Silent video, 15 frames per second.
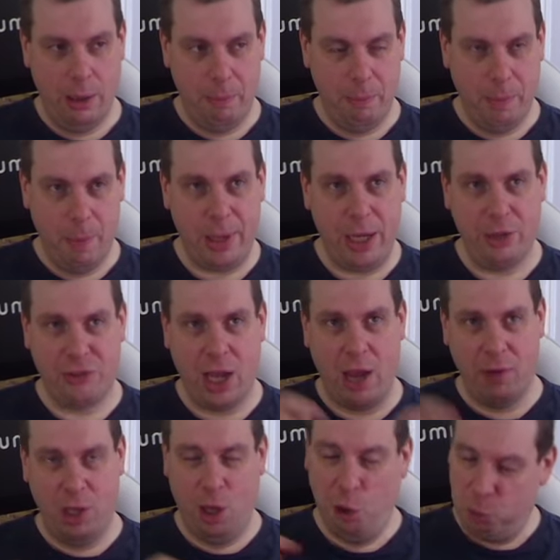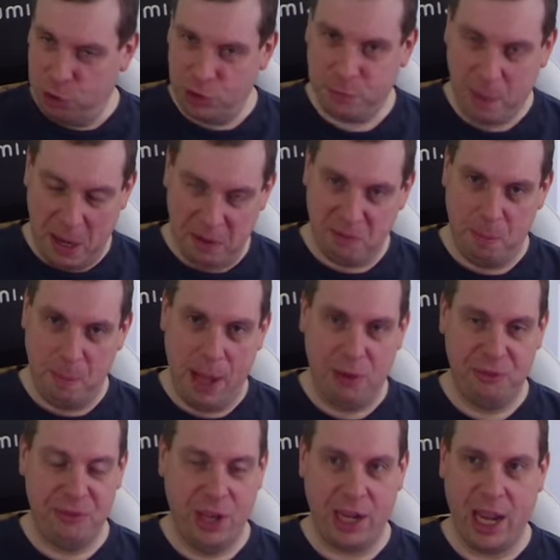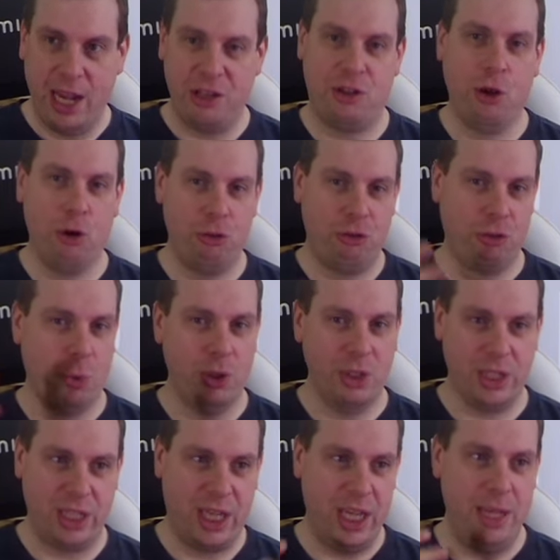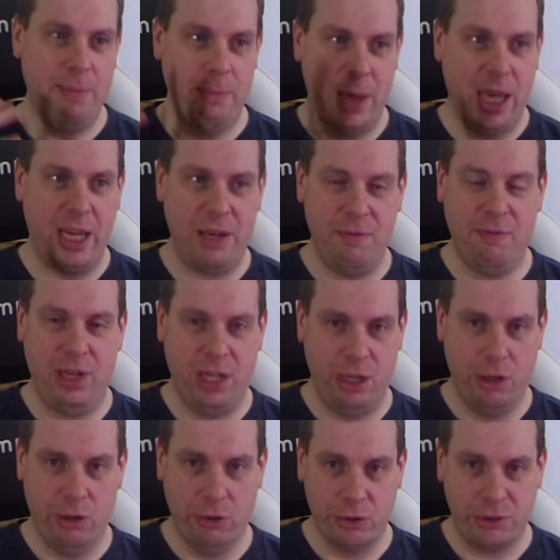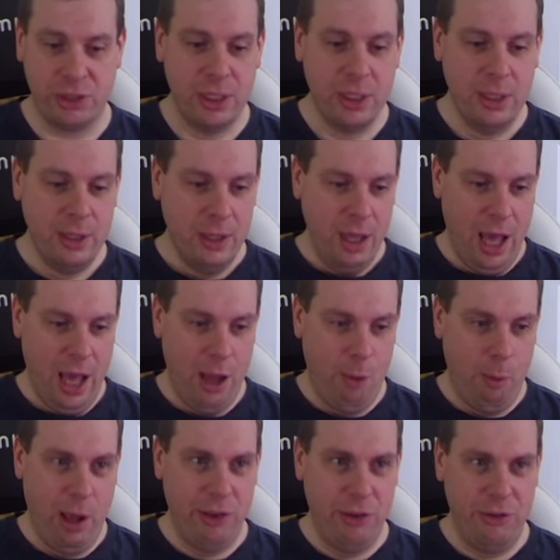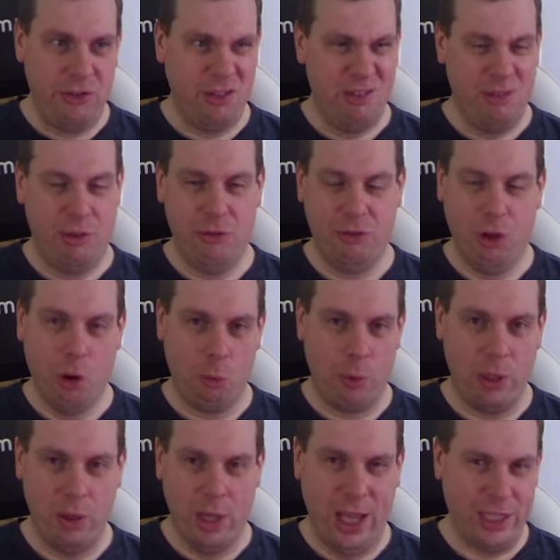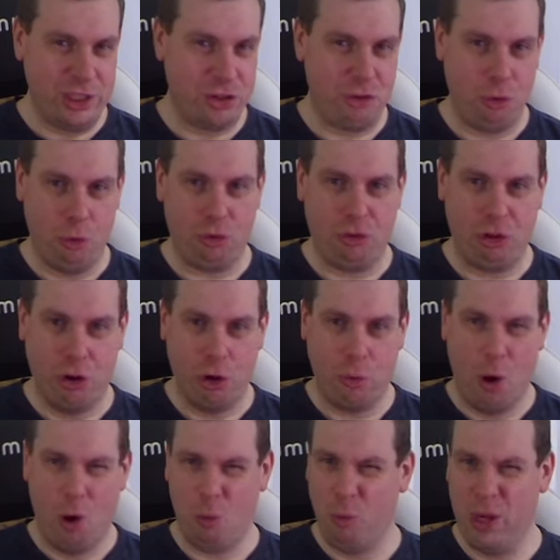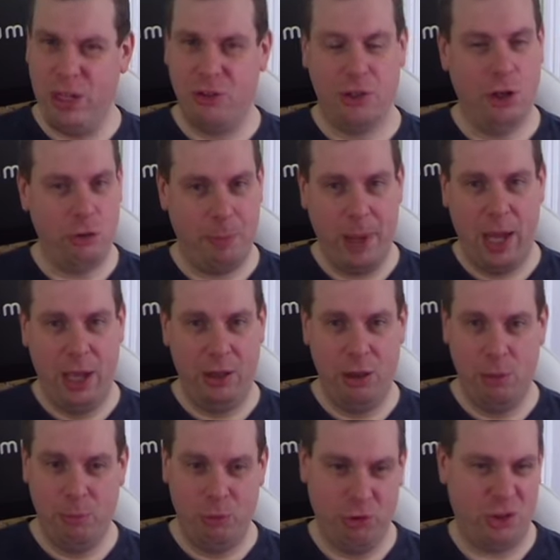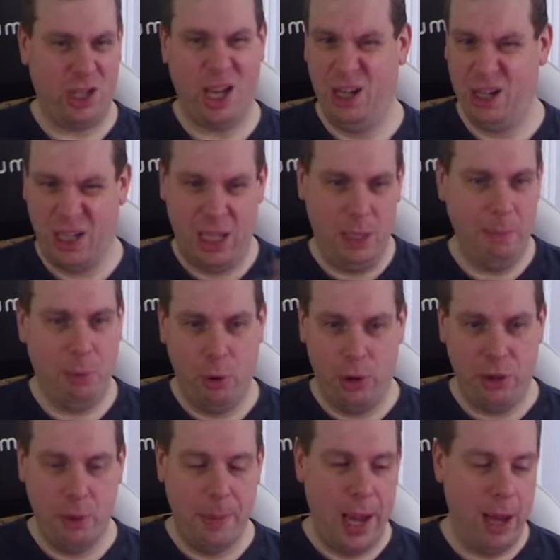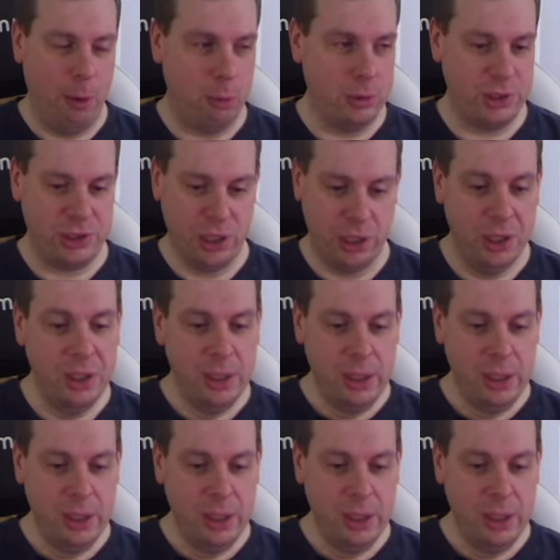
and because I have a lot of respect for BattleTech, I don't just want to keep making videos where there's no real, like, structure or research behind them, just to kind of keep putting them out. So